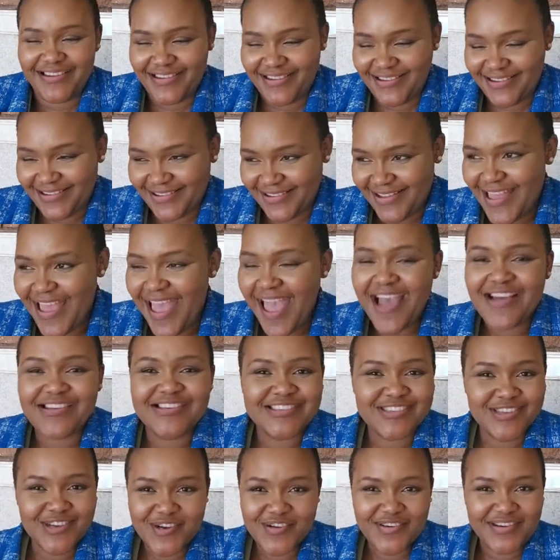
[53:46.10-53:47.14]
I am
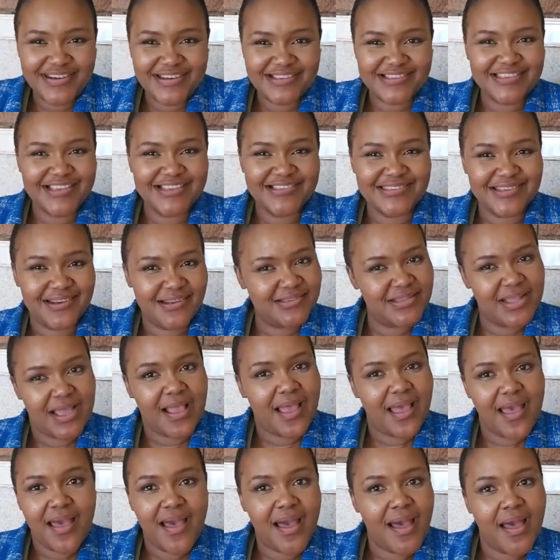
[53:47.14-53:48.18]
so irritated. I was like,
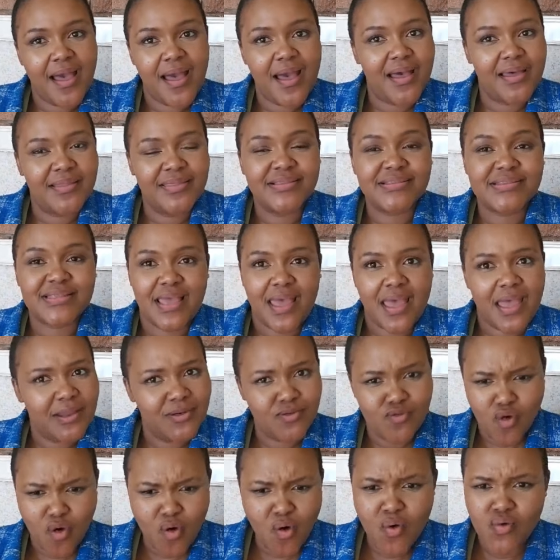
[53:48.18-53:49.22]
ah, ah, this guy,
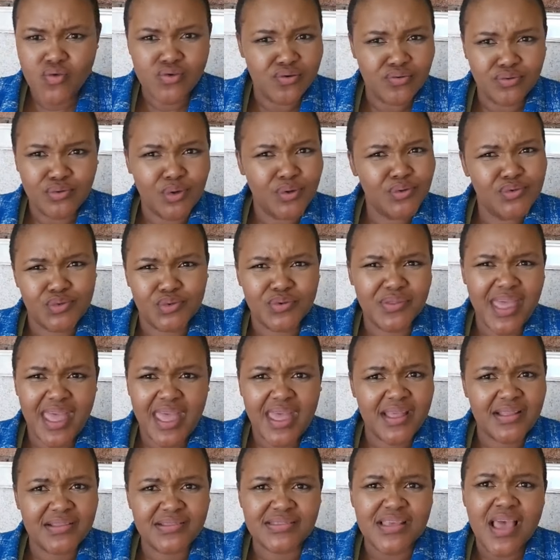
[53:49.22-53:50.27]
no, don't do
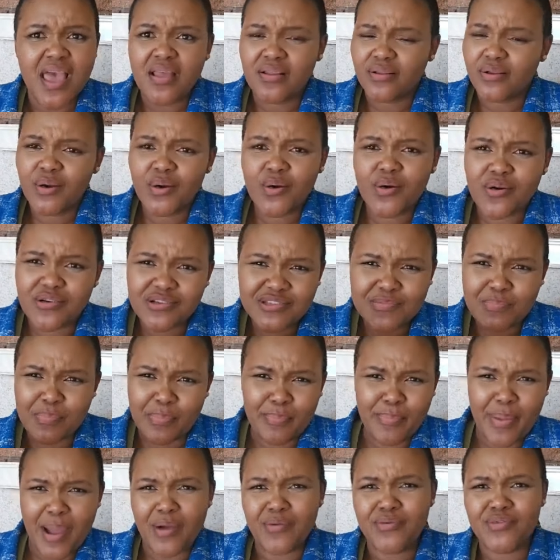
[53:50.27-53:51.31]
that. Don't cross
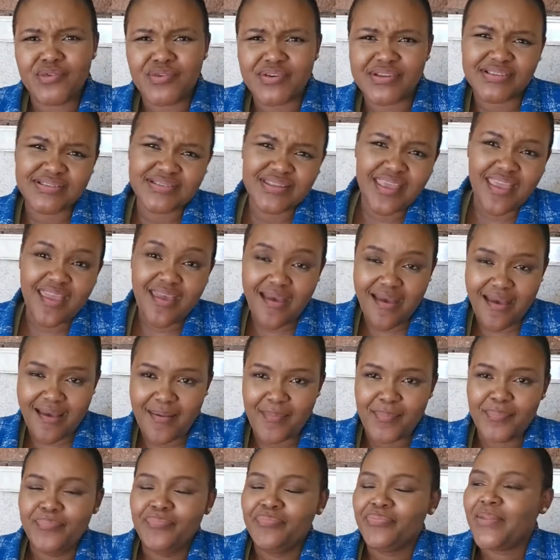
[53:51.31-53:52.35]
boundaries here.
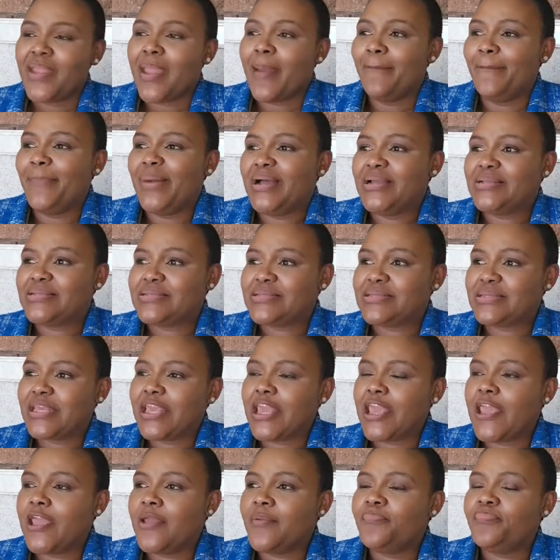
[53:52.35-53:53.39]
But
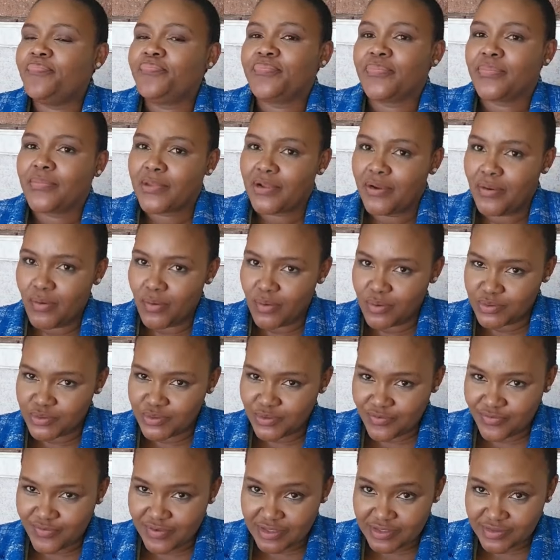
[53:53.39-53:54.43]
yeah, also
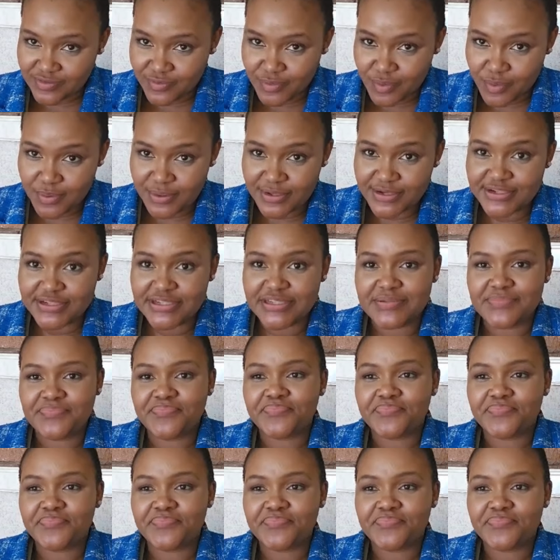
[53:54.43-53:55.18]
fast forward.